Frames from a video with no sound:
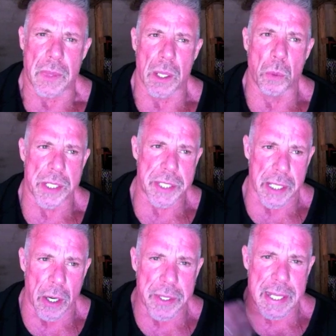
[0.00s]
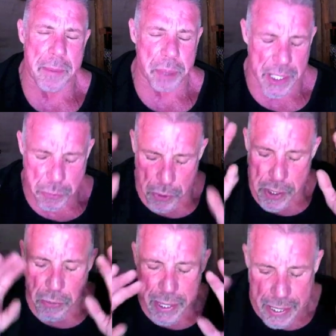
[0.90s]
was to go to that place where
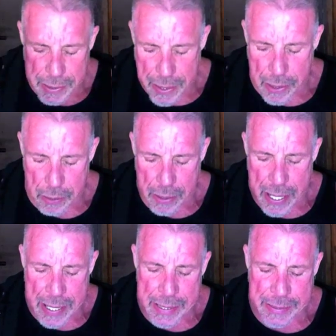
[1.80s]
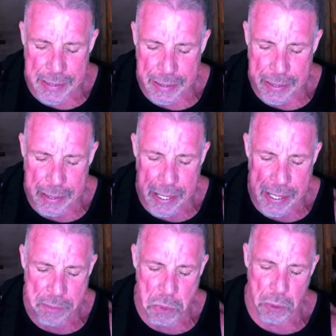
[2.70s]
you can't hear anything
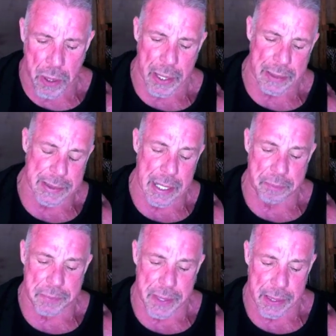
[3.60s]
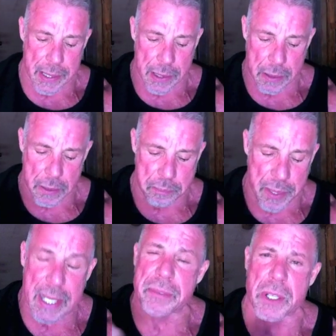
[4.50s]
anymore except the
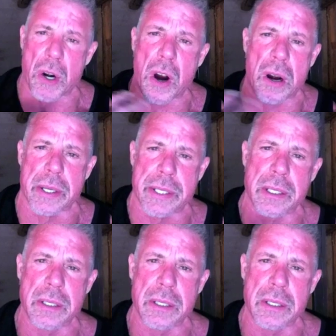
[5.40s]
beat of your heart,